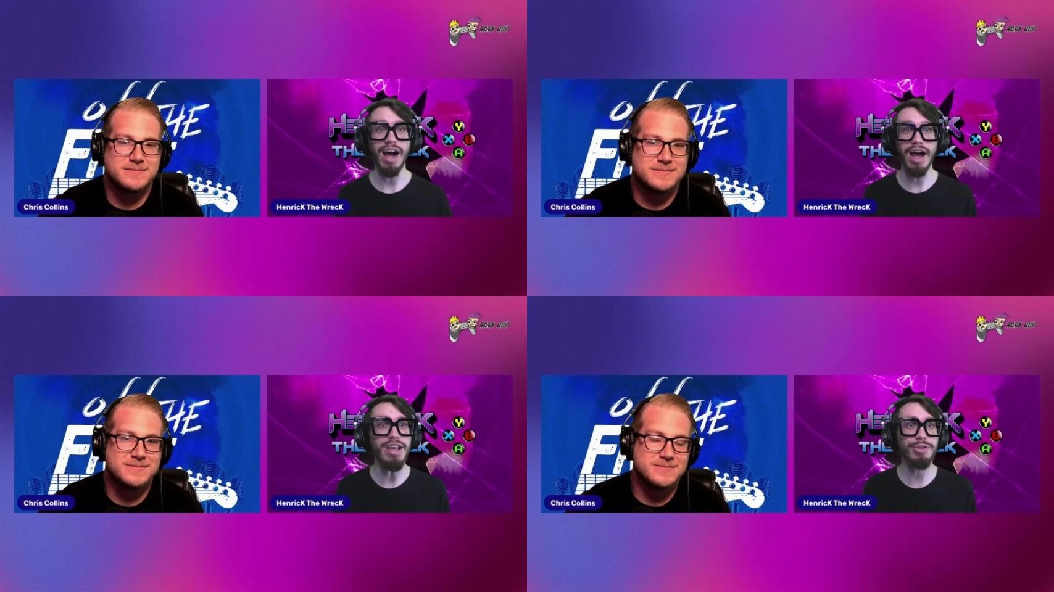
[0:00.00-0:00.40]

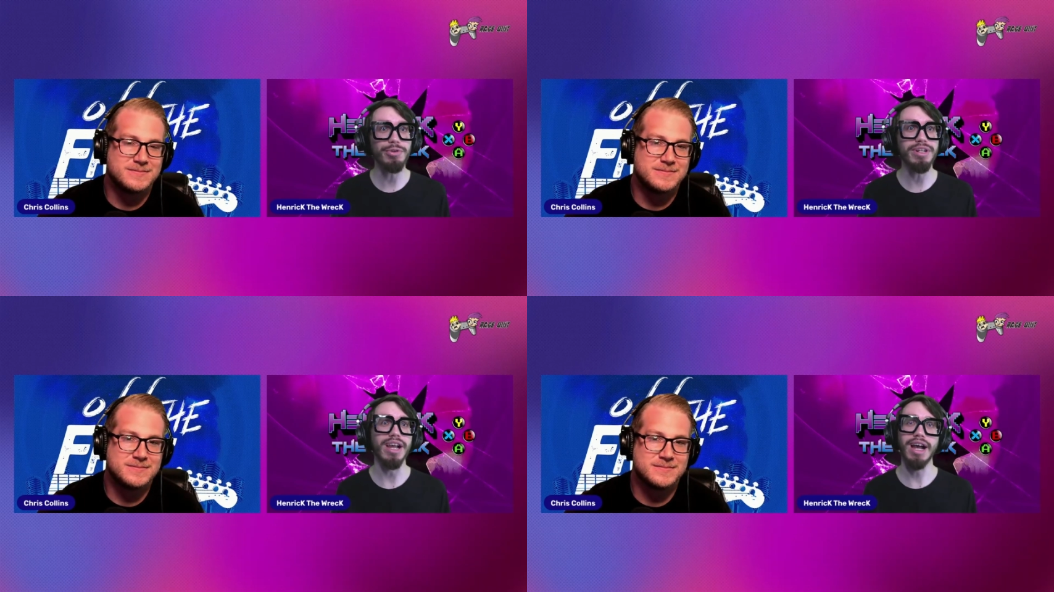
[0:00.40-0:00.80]
Speaker 1: I
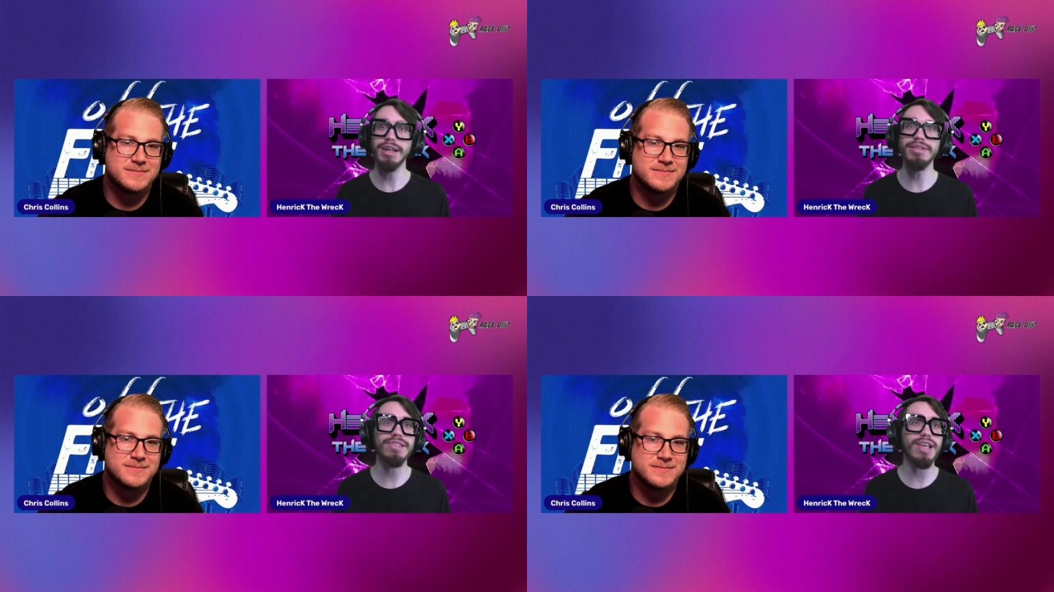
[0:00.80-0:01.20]
agree.
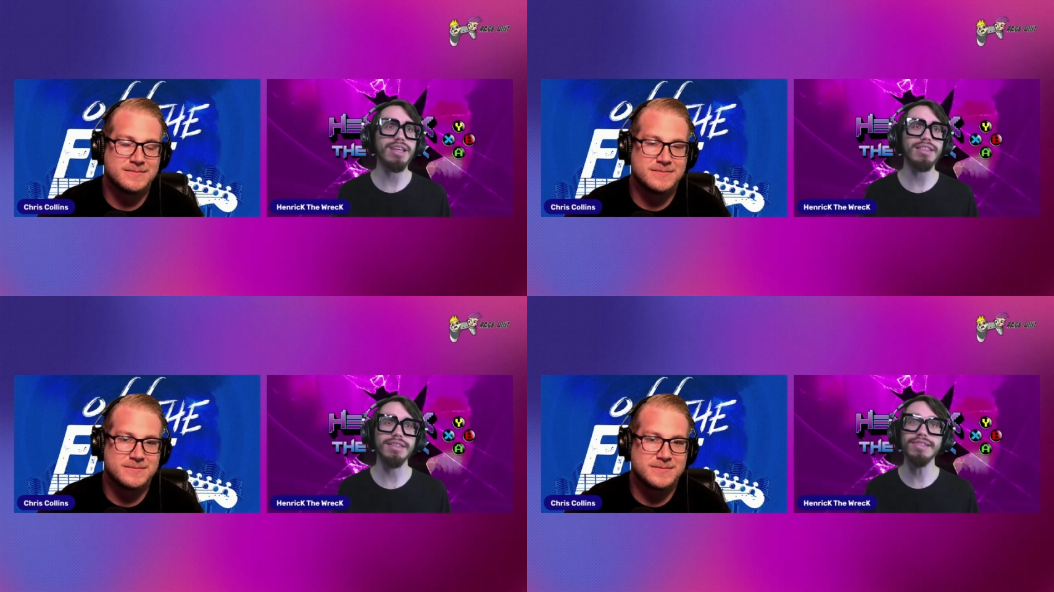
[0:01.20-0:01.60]
I'd
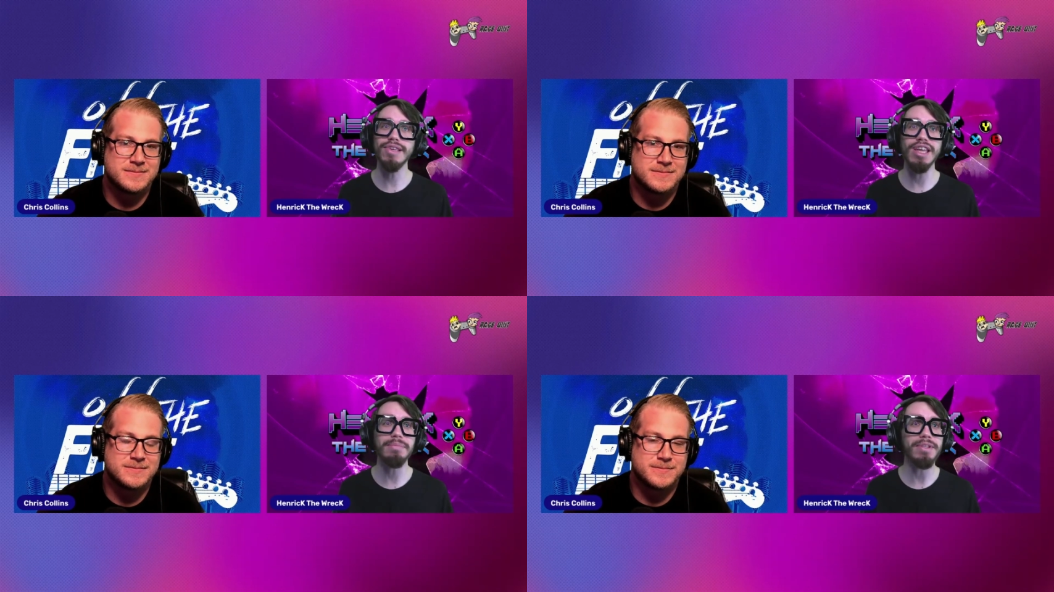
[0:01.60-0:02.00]
say this
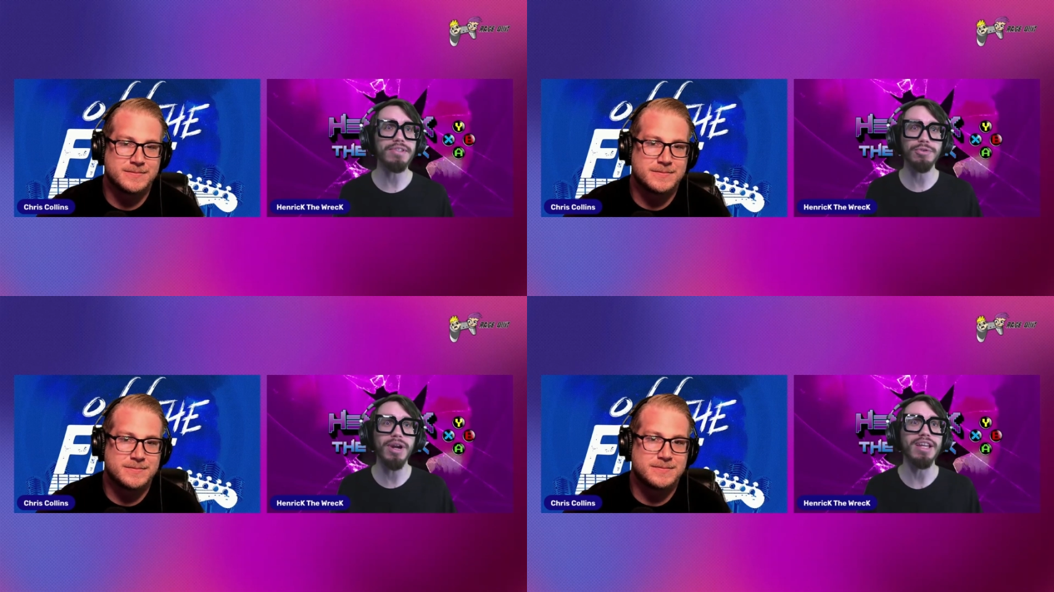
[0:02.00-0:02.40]
game is
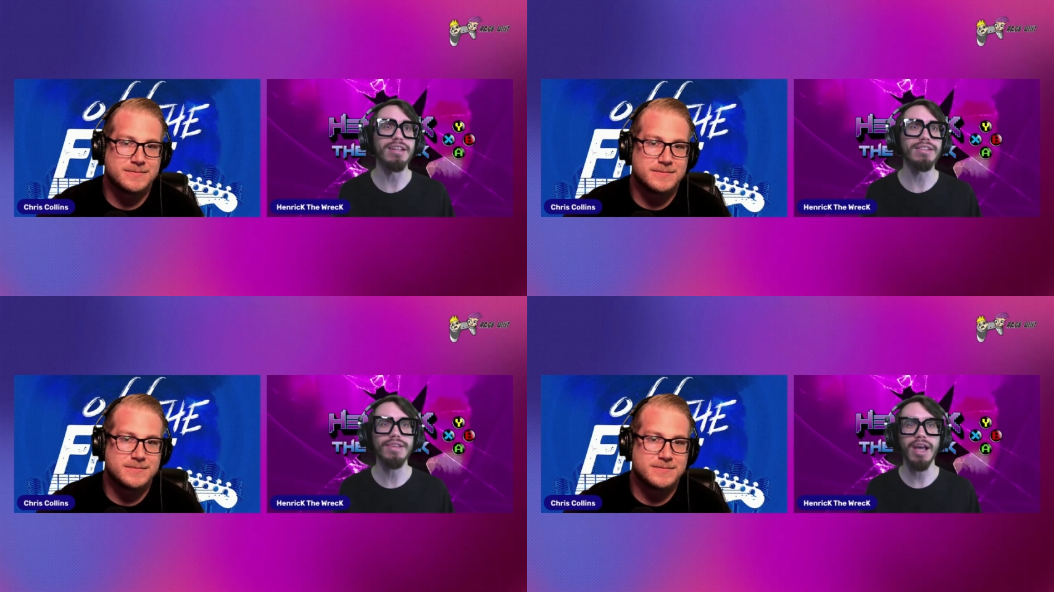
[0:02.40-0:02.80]
great.
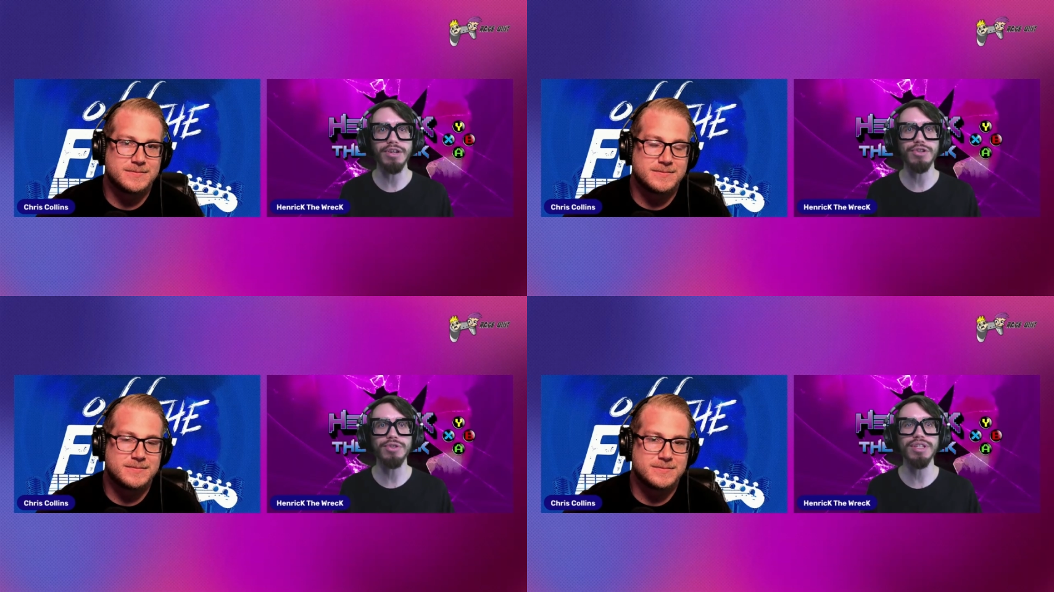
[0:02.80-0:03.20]
It's
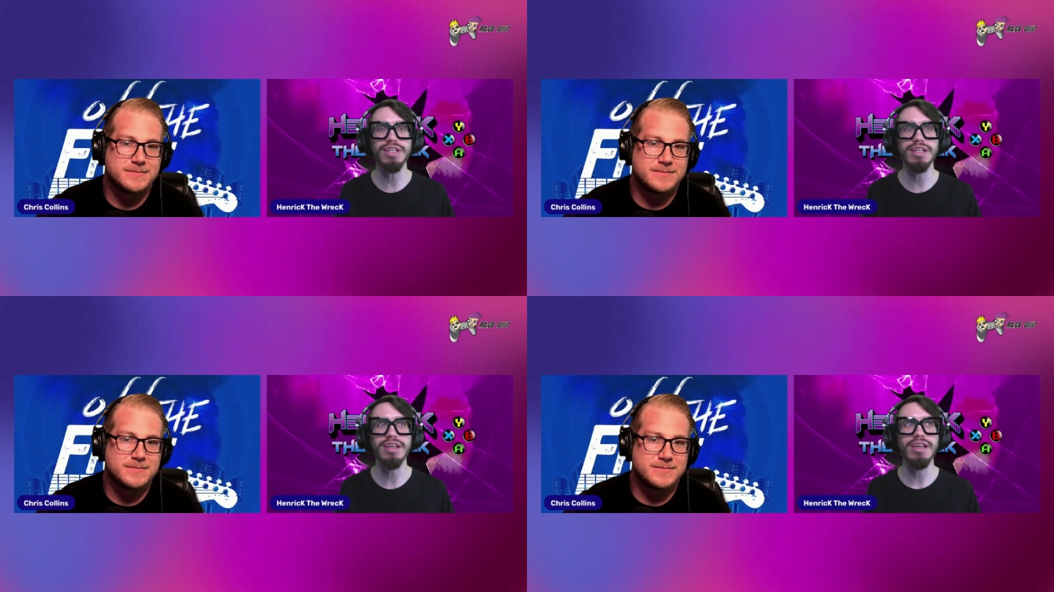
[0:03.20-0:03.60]

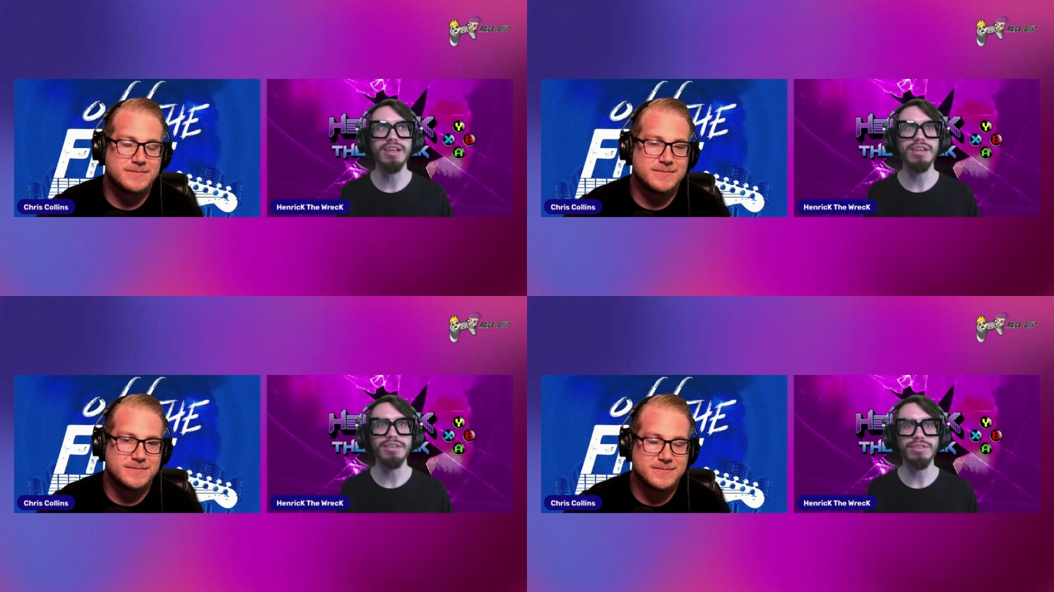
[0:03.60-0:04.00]
actually
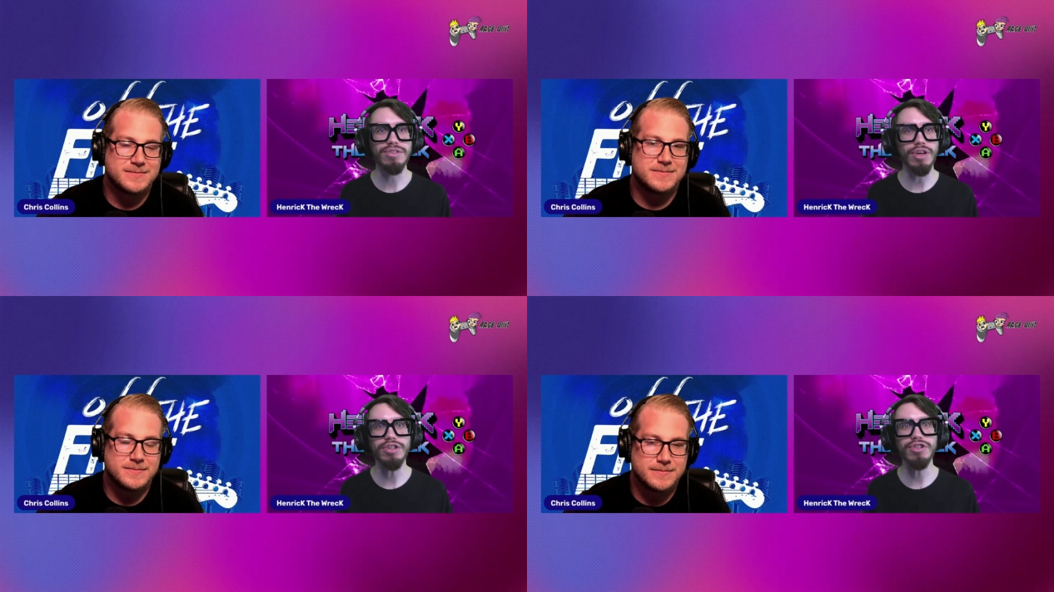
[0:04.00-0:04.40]

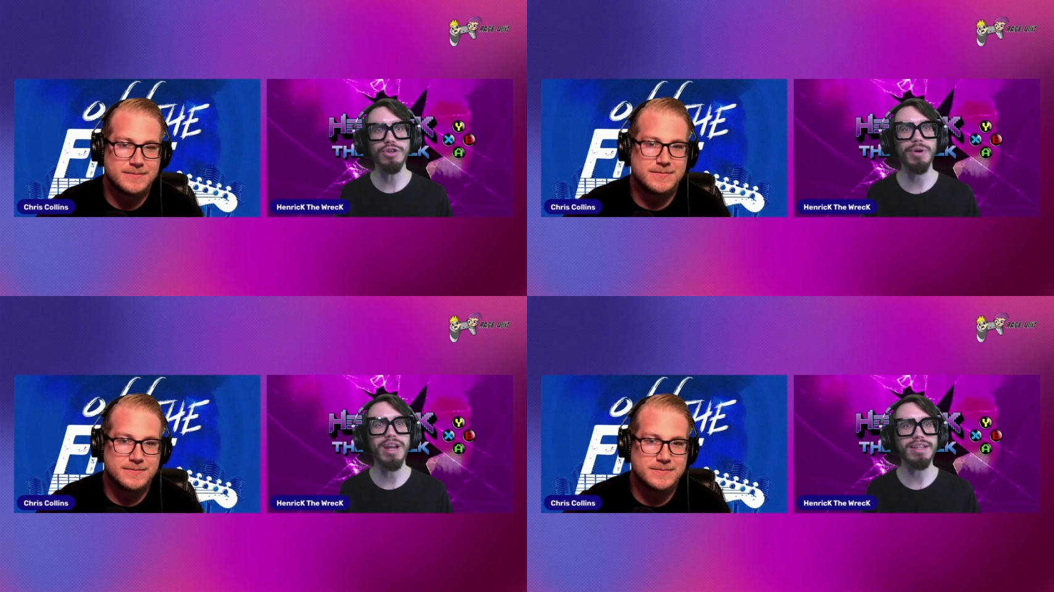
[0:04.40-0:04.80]
such a
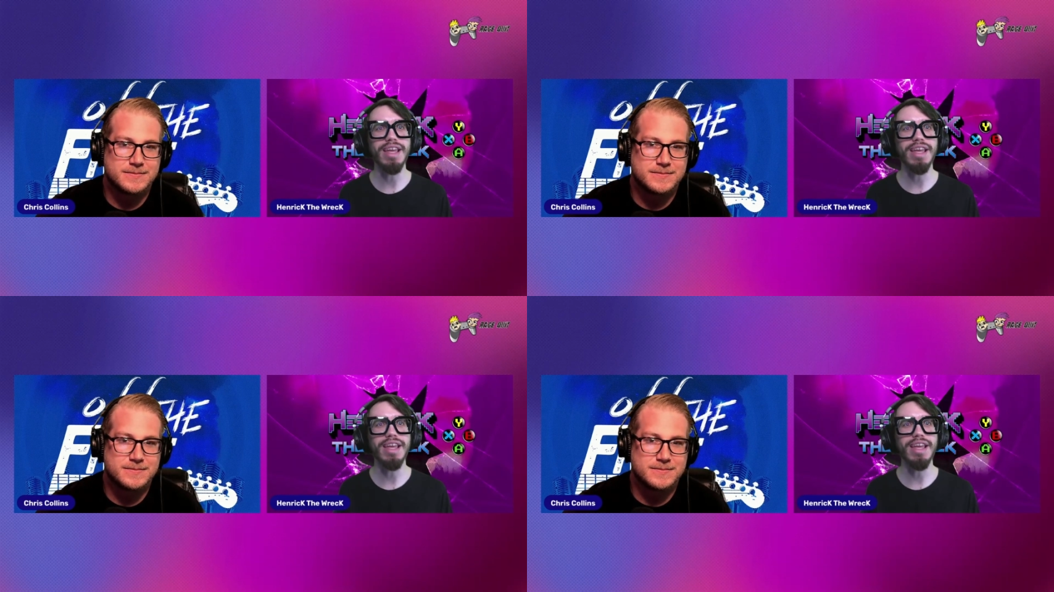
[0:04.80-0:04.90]
great